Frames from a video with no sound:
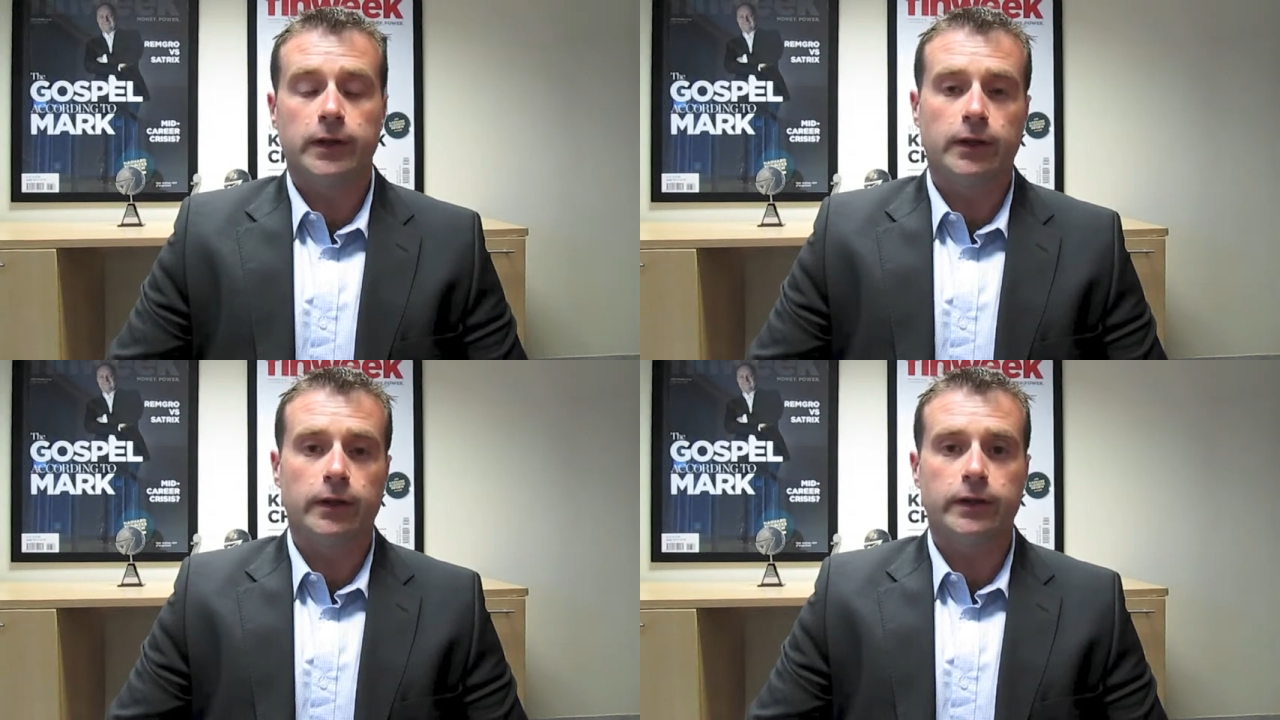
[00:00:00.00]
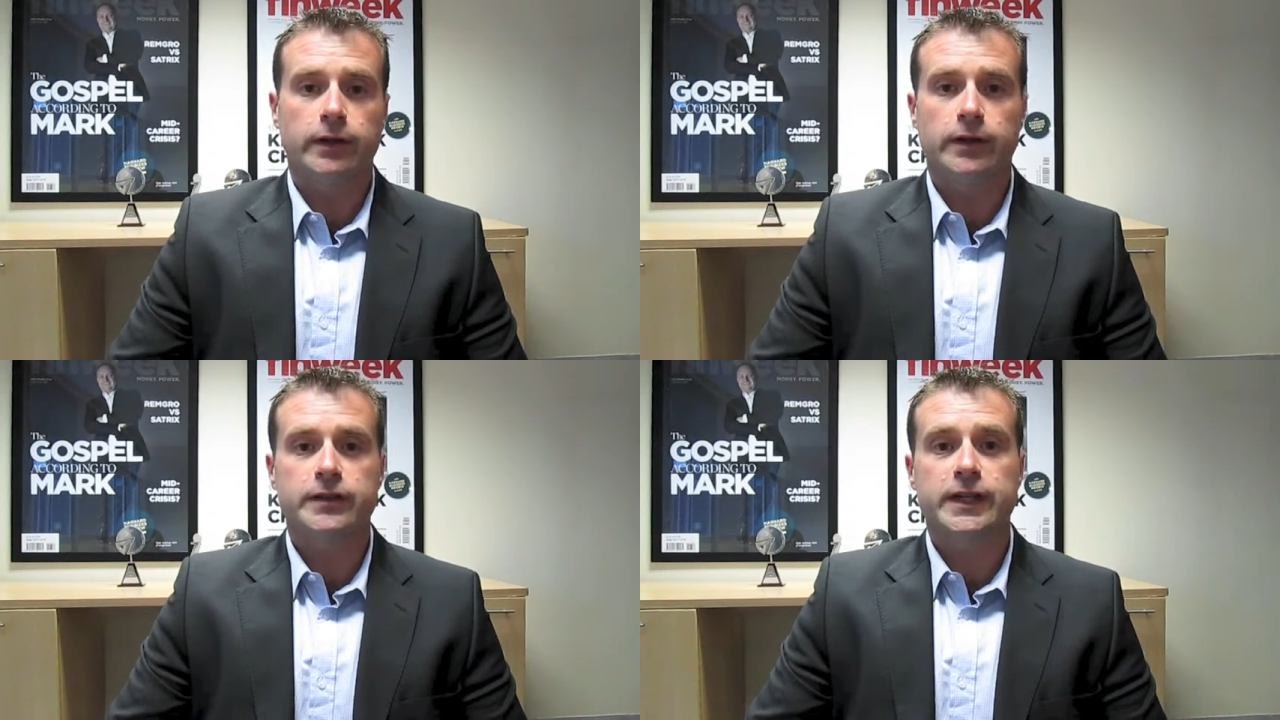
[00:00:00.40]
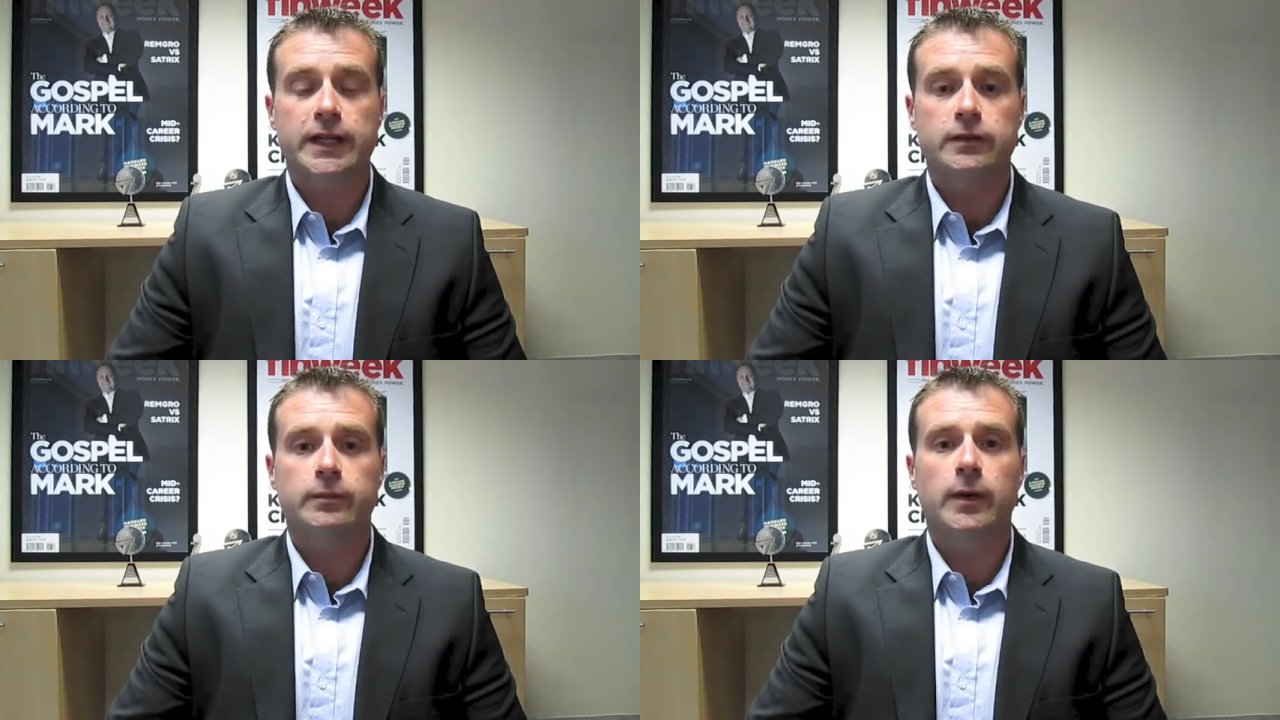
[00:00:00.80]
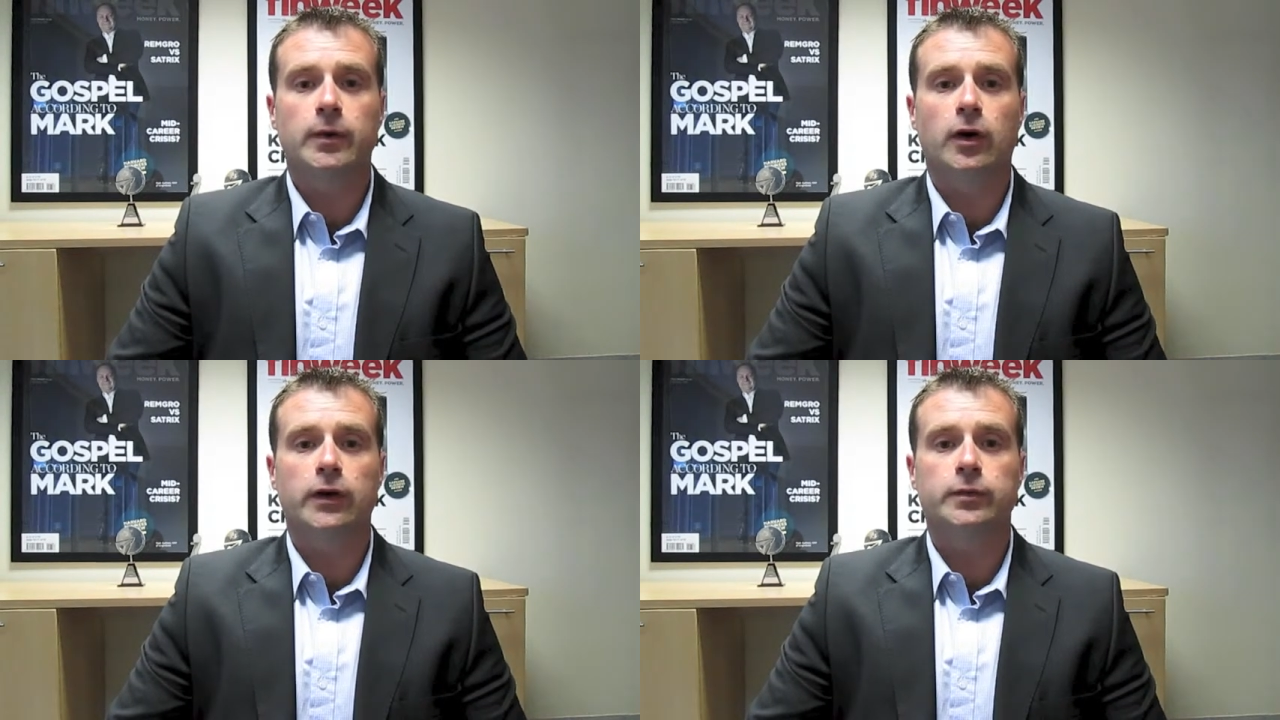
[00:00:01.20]
the state of
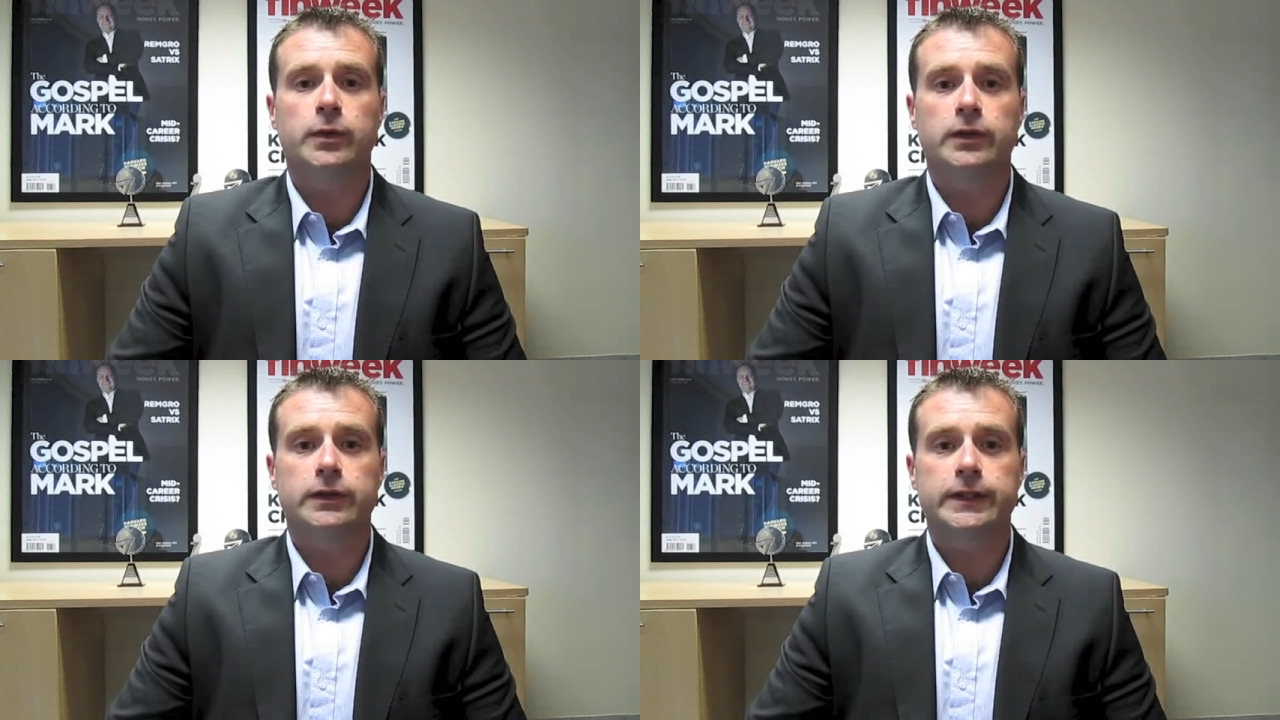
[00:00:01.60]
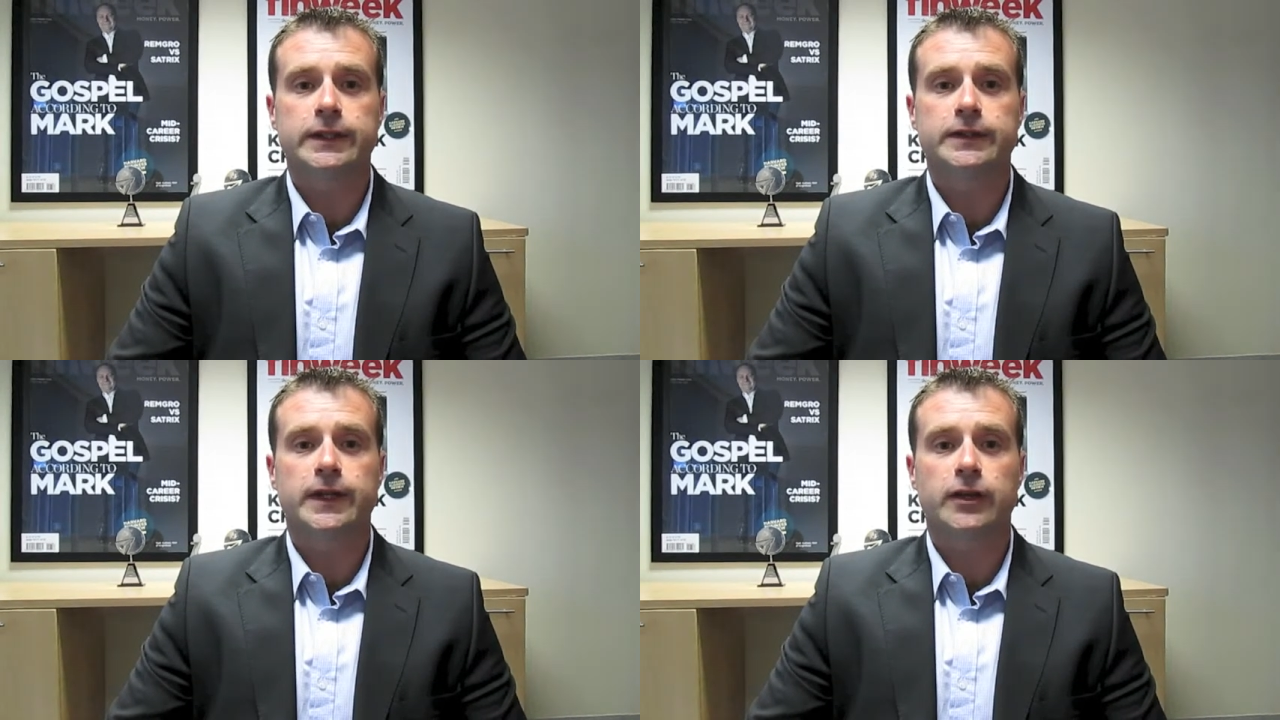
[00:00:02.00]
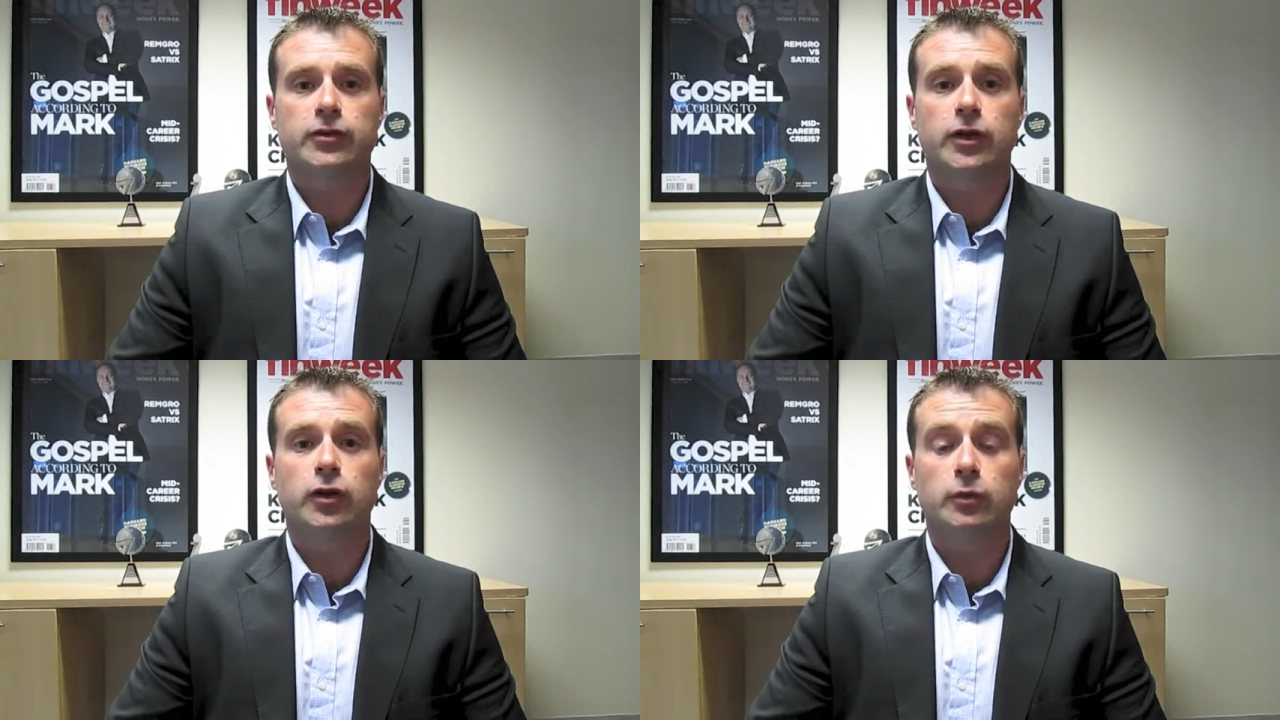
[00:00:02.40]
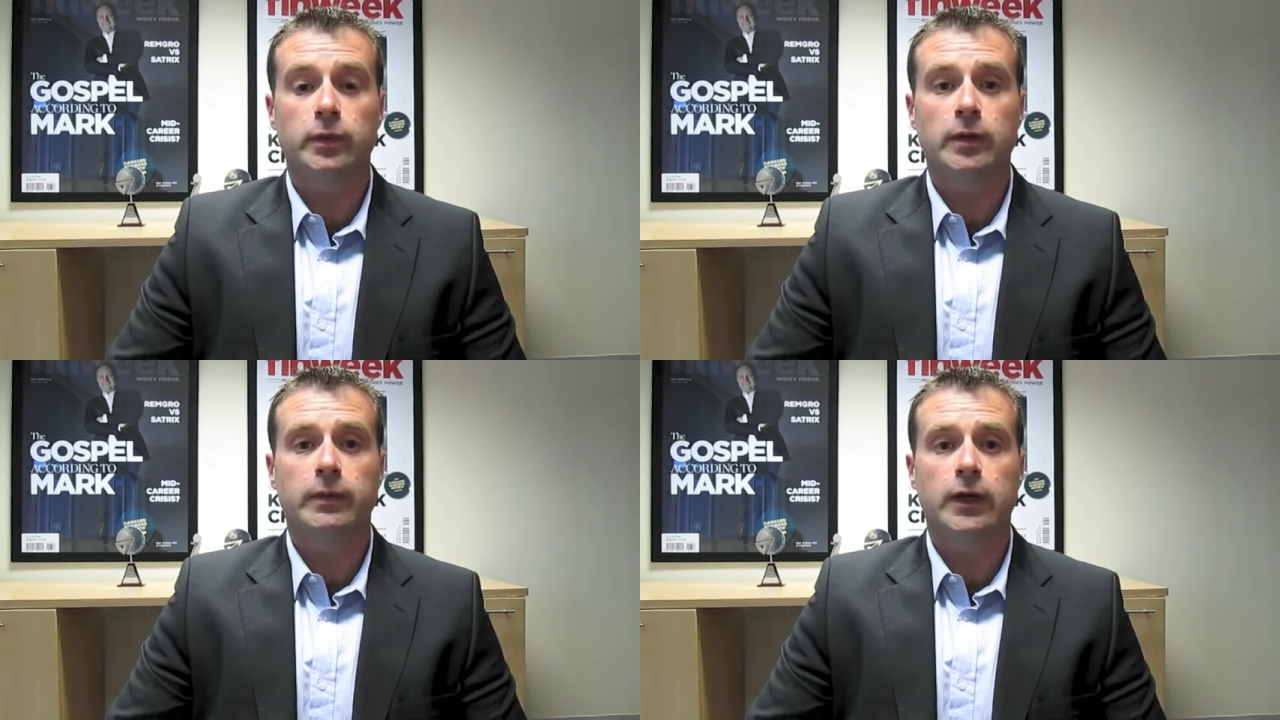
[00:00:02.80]
public hospitals in this country could
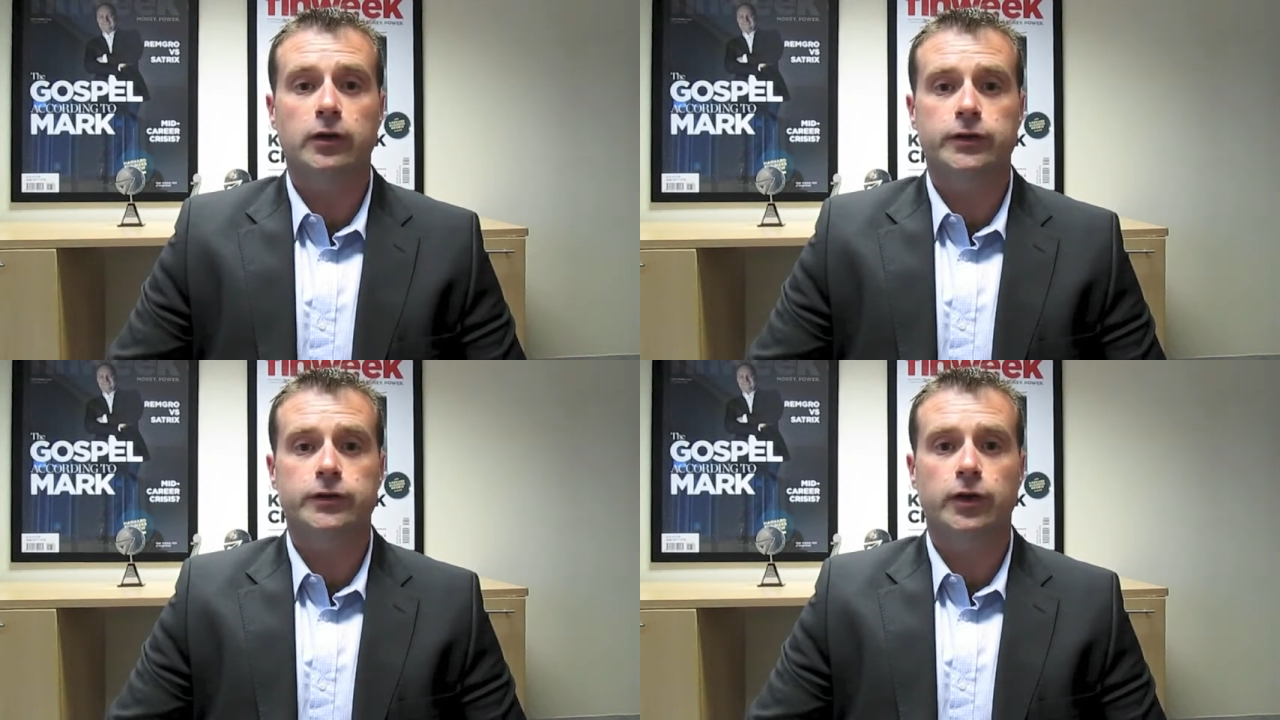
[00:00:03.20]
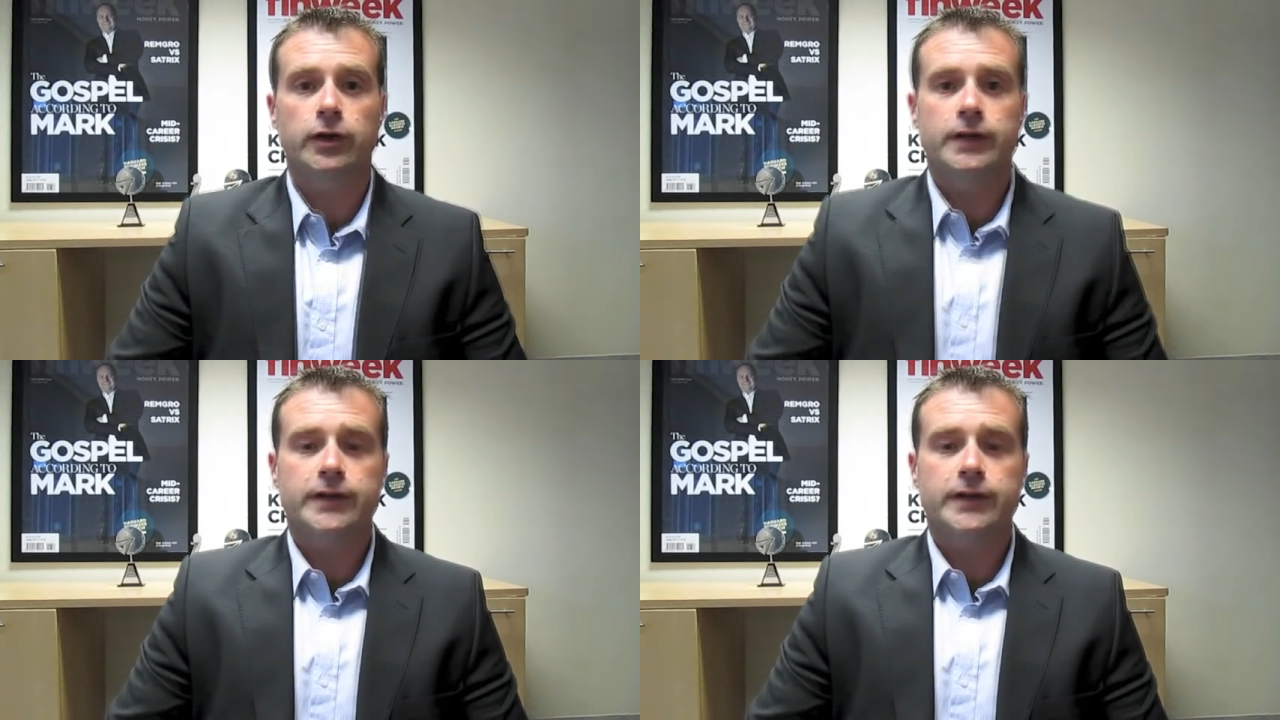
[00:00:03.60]
be a big concern. The